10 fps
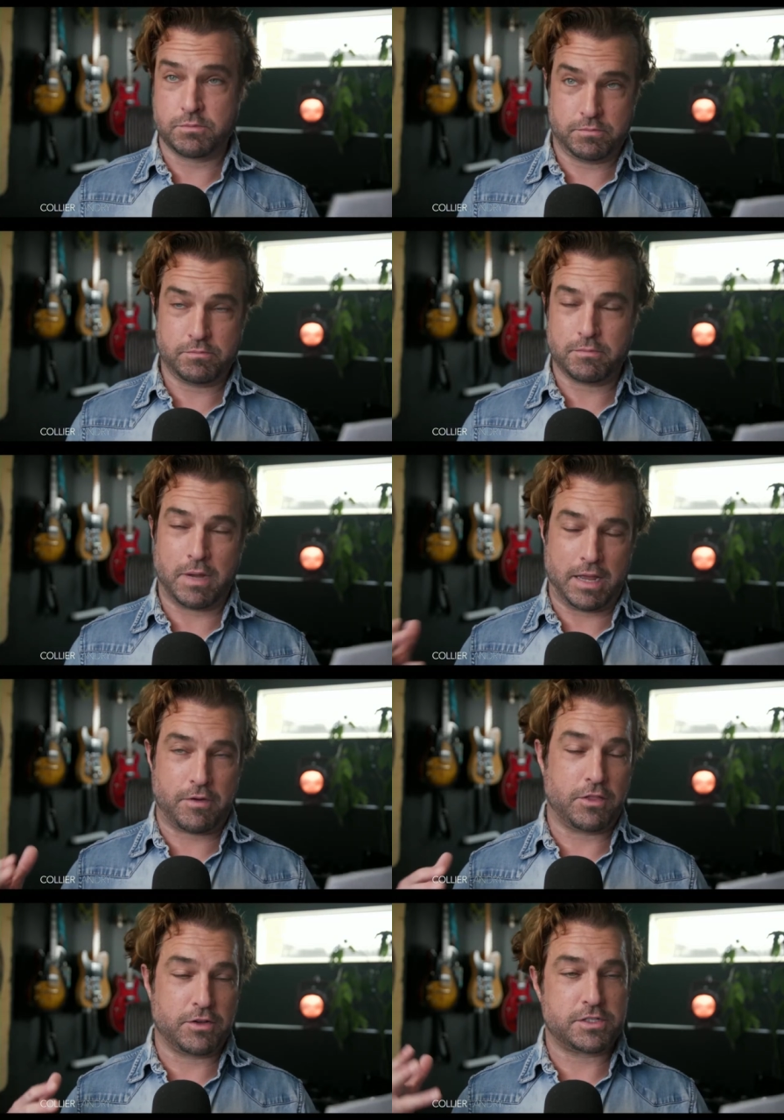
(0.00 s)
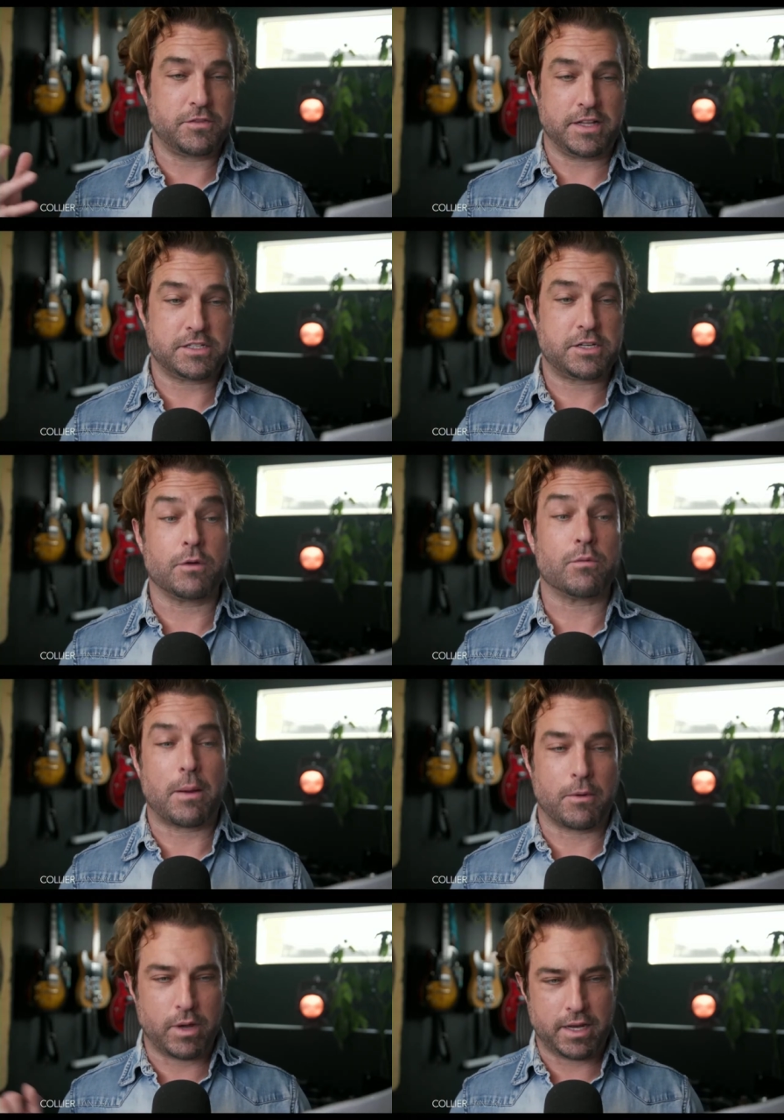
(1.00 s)
my father's defense attorney,
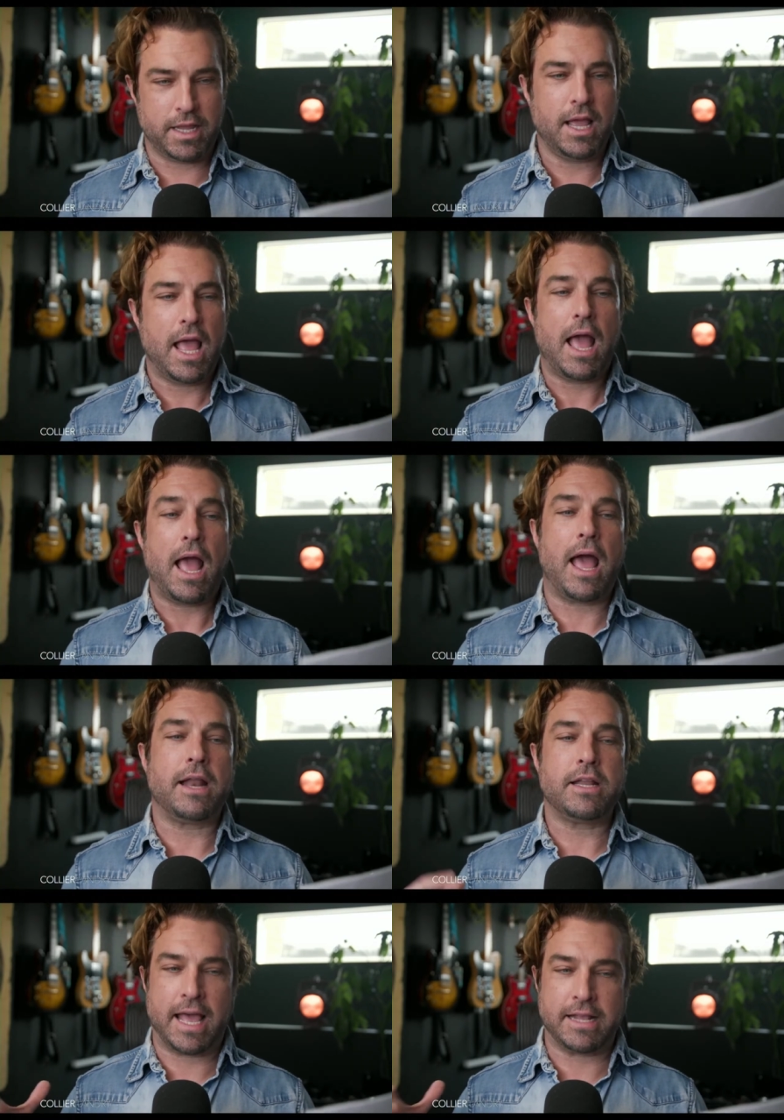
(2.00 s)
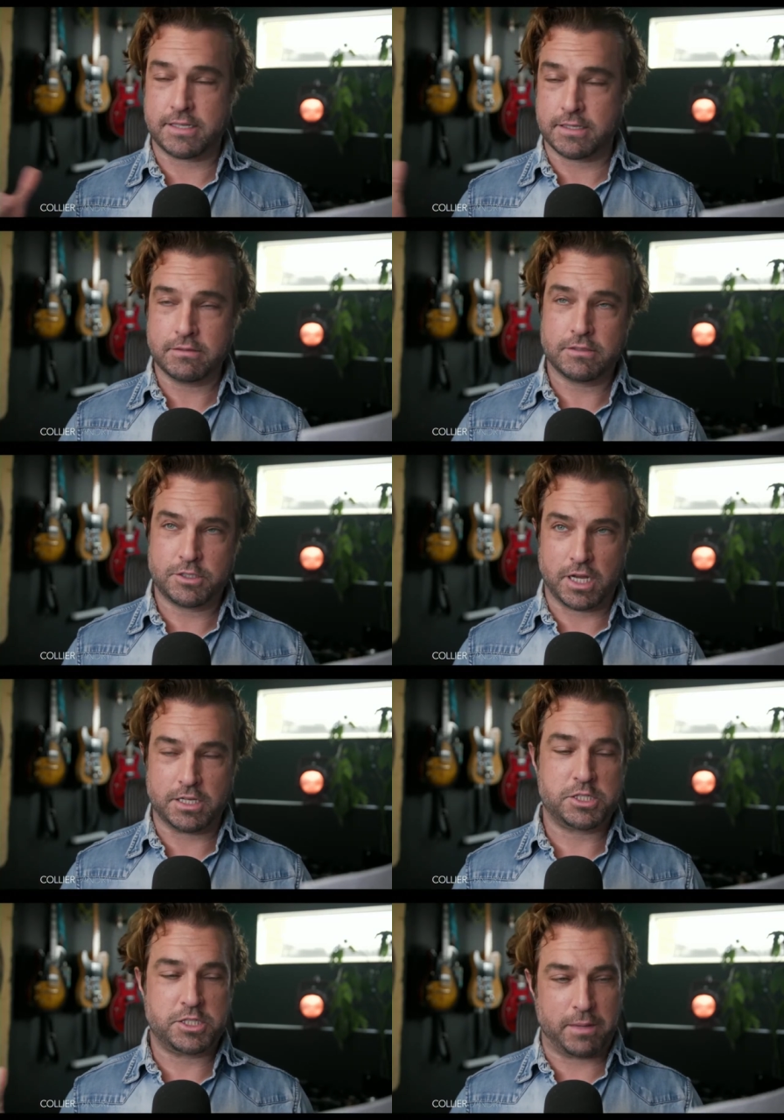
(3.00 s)
Robert Whitney, and Henson,
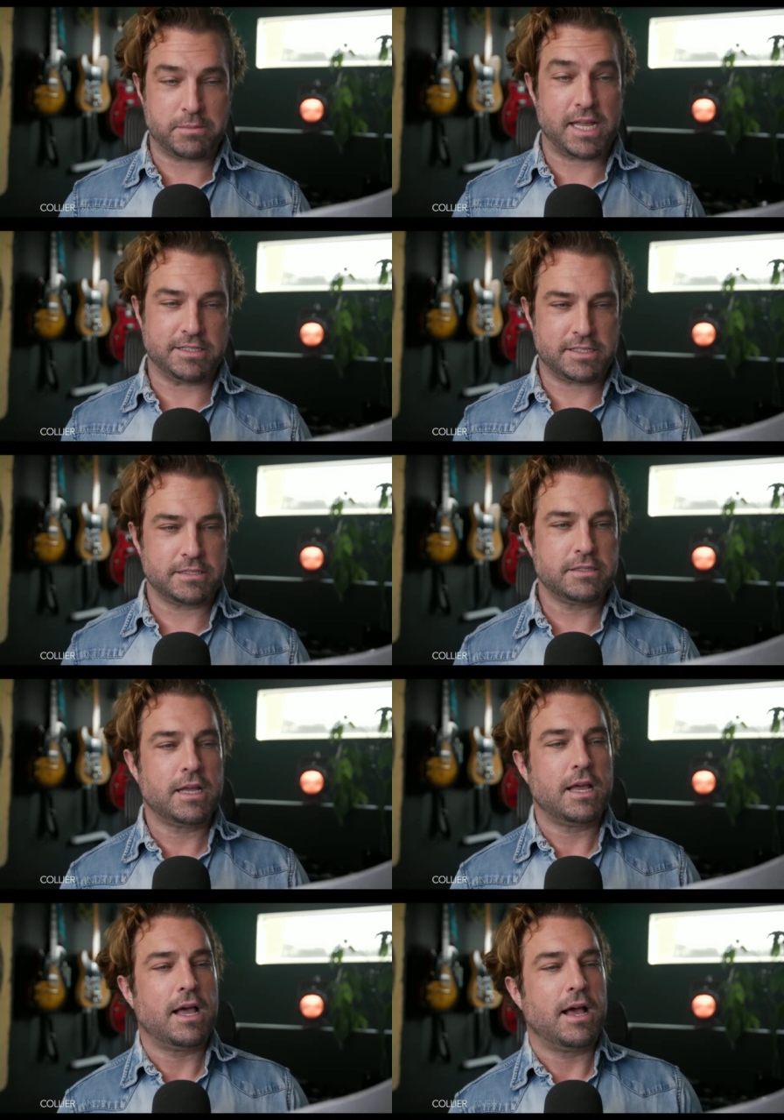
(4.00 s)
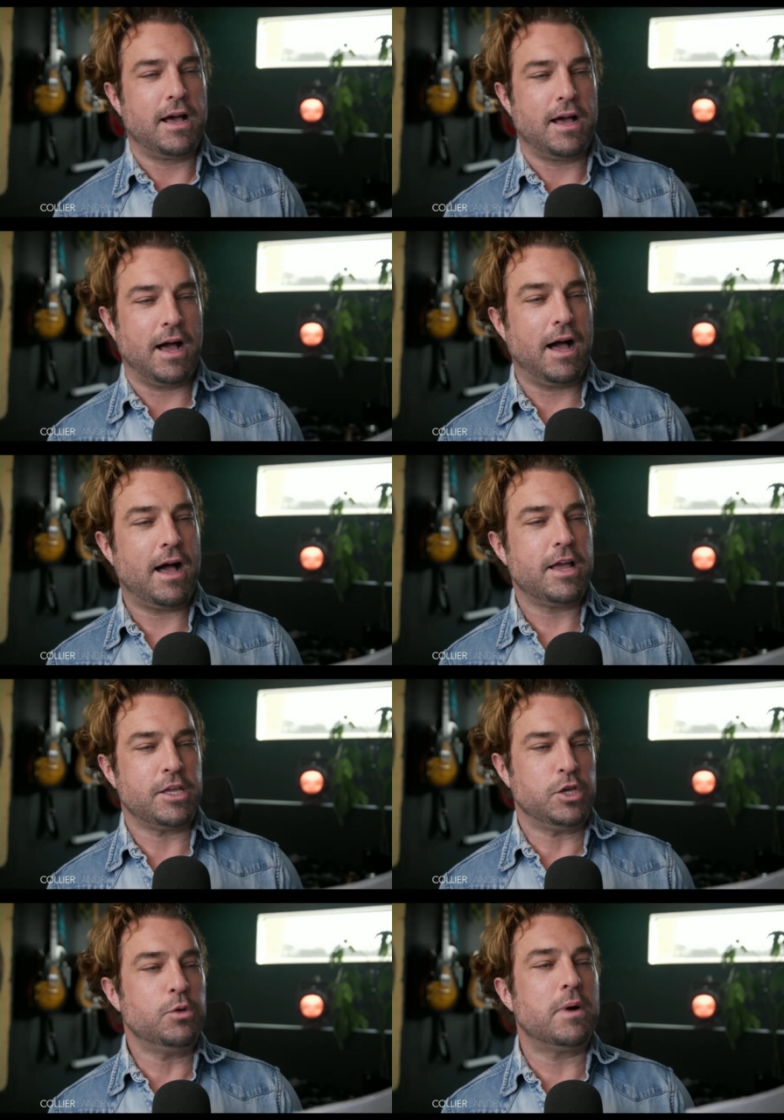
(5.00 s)
Judge James Henson.
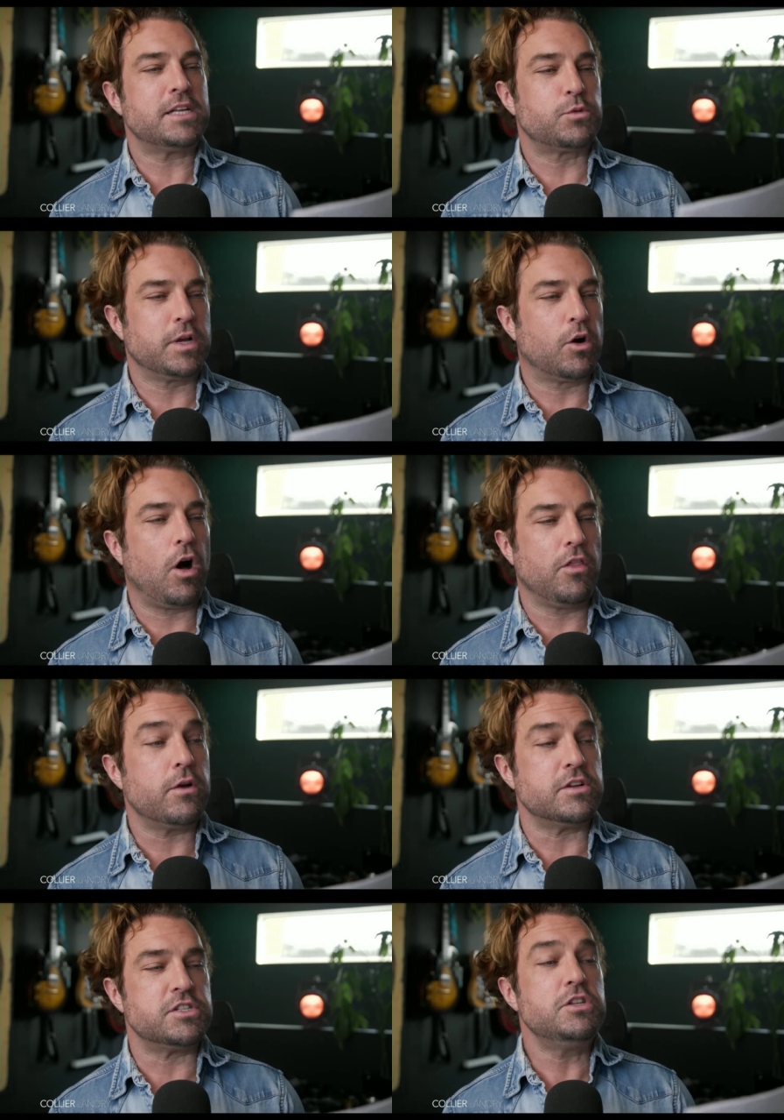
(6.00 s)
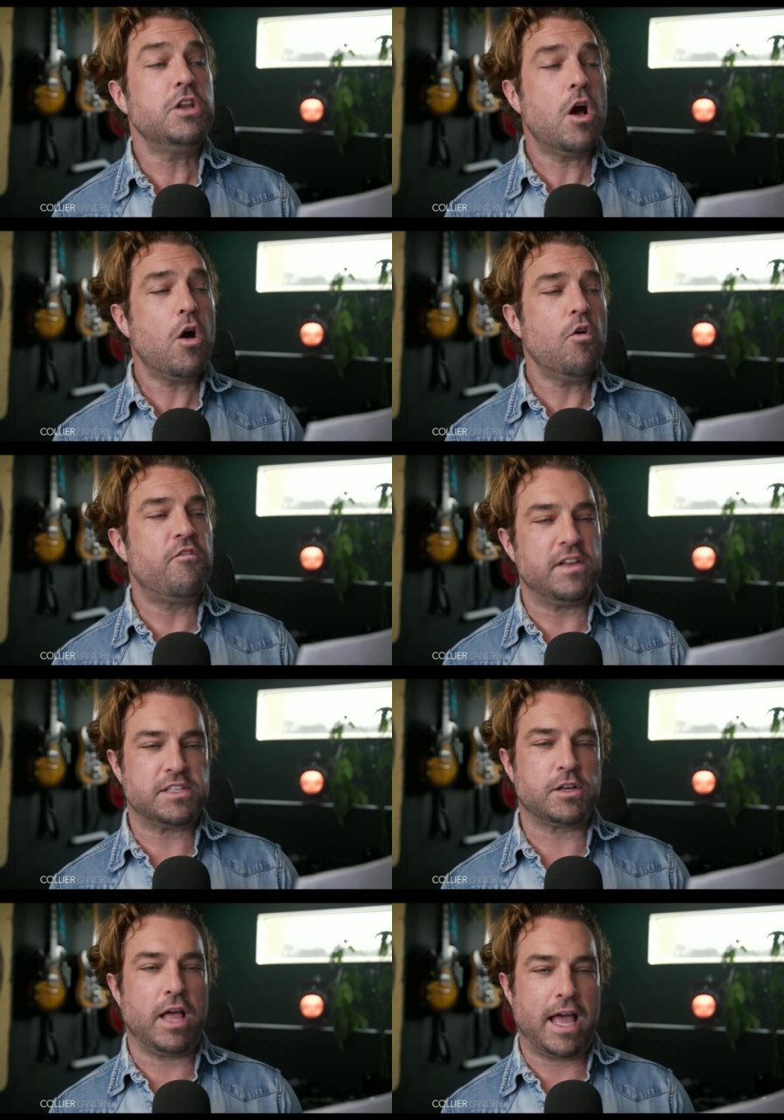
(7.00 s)
You must recall, there is no
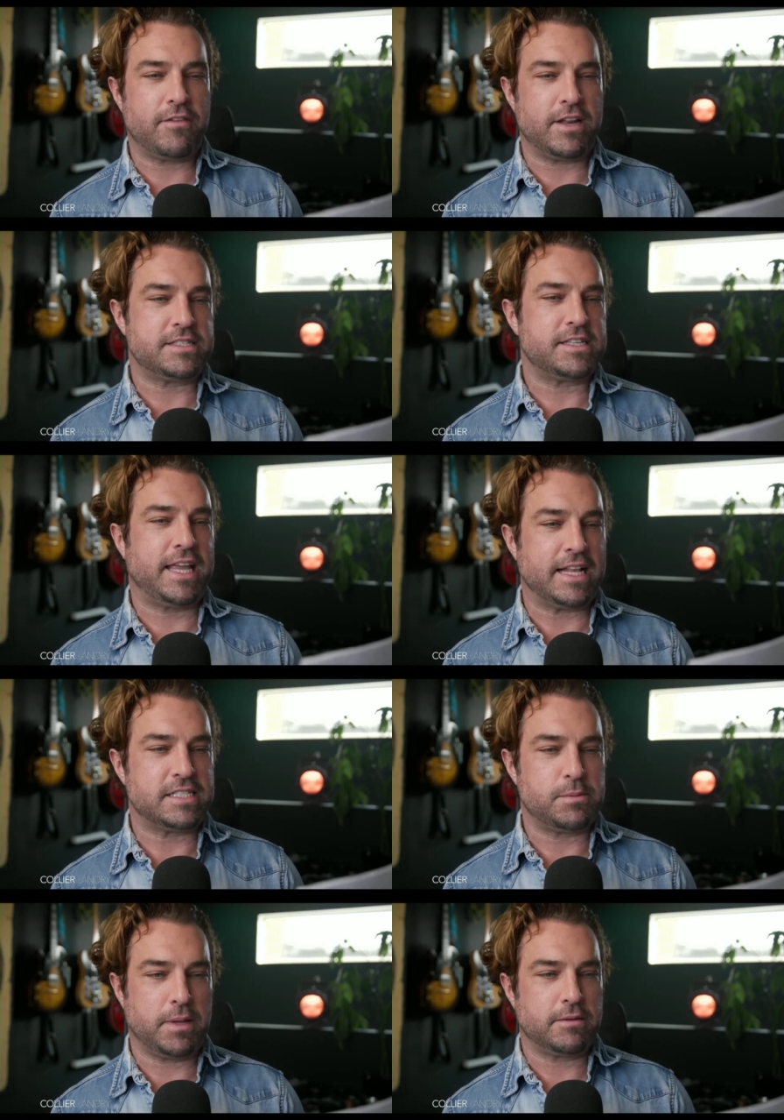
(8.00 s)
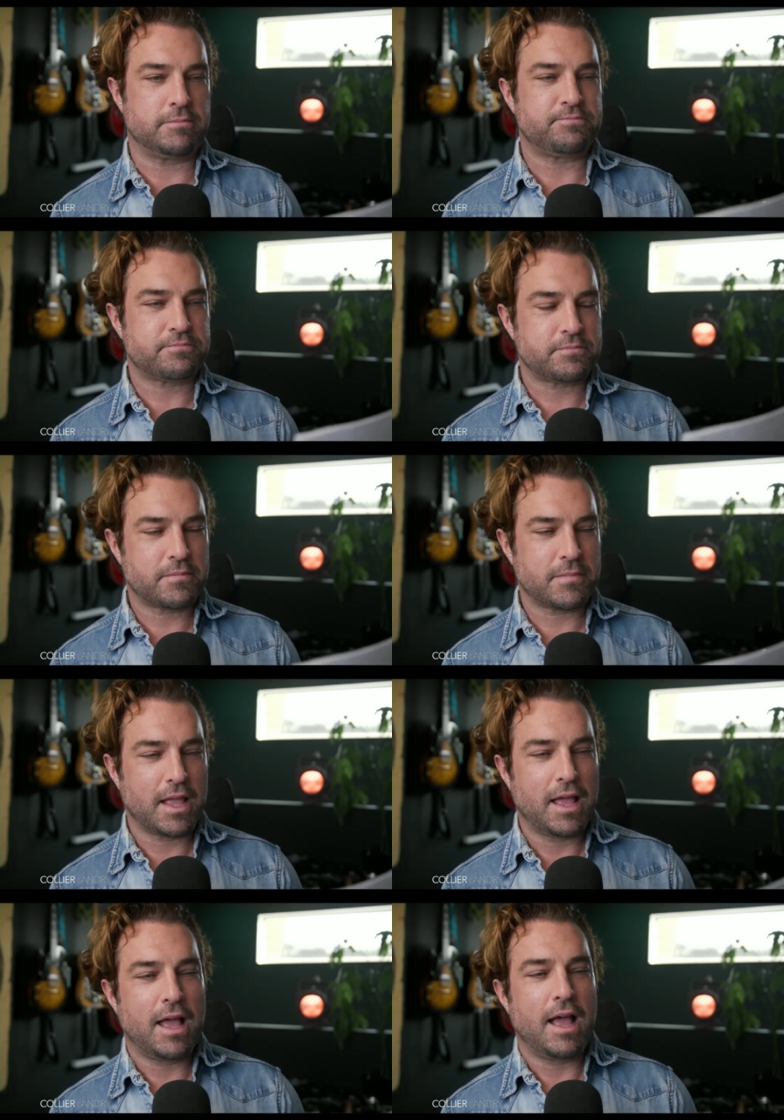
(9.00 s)
physical evidence against me.
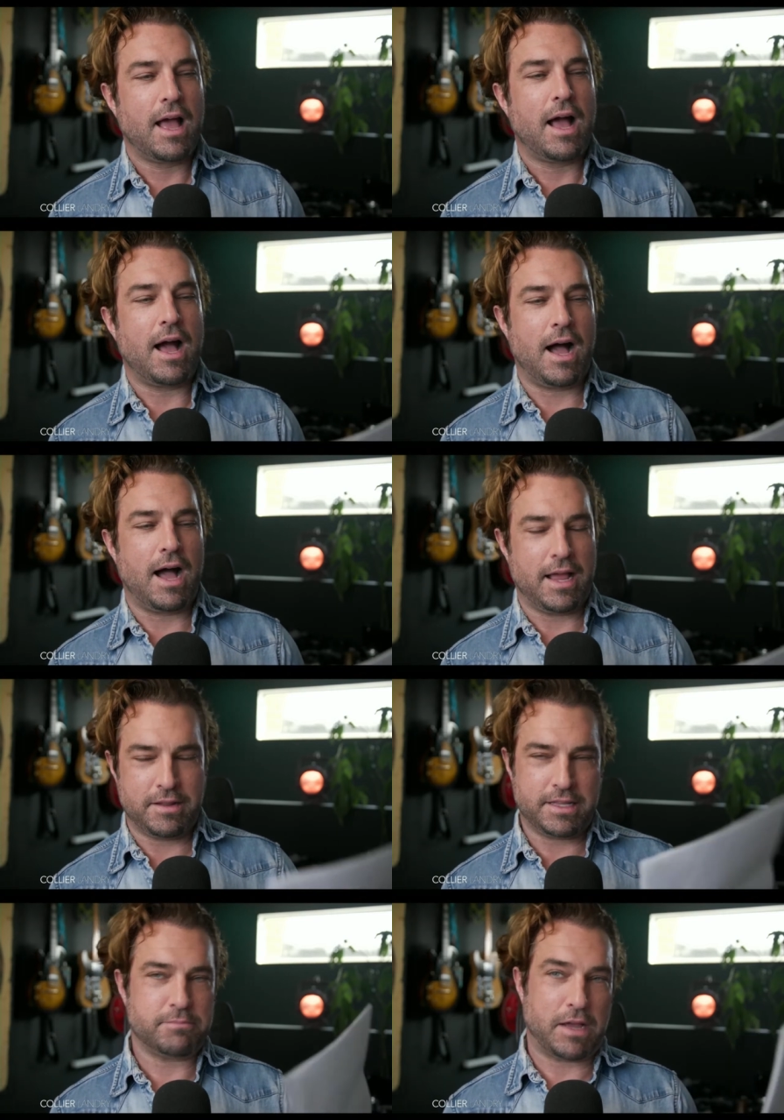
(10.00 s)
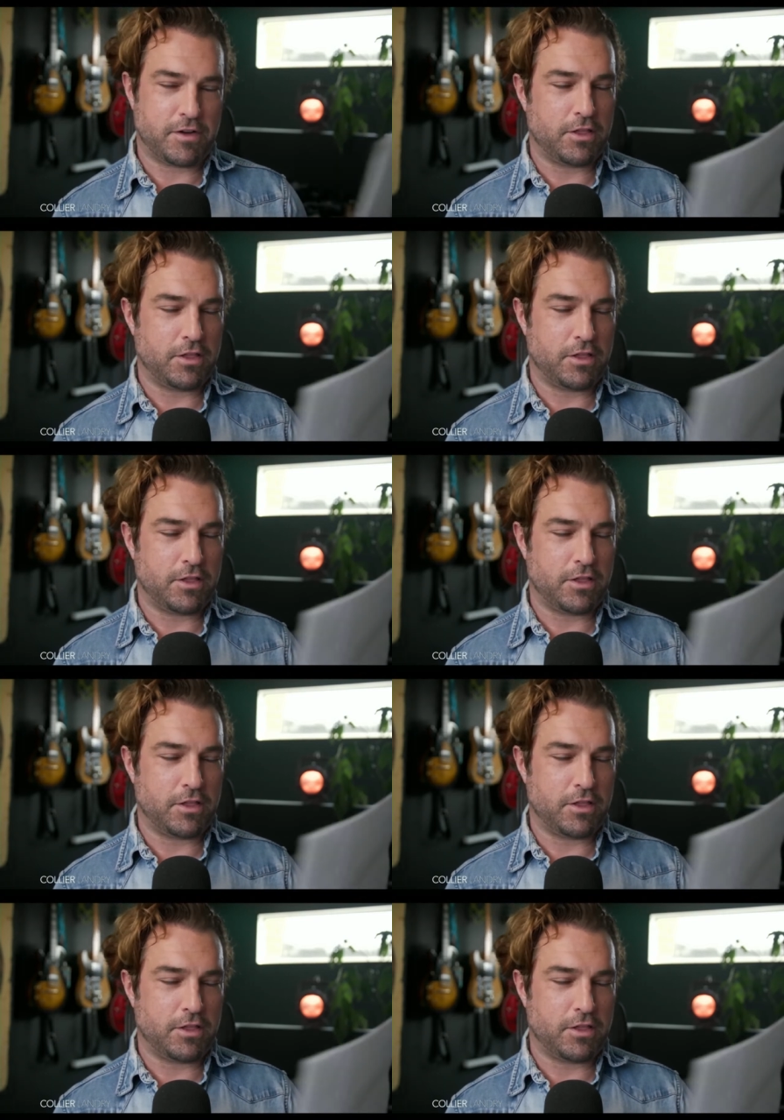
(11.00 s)
And my father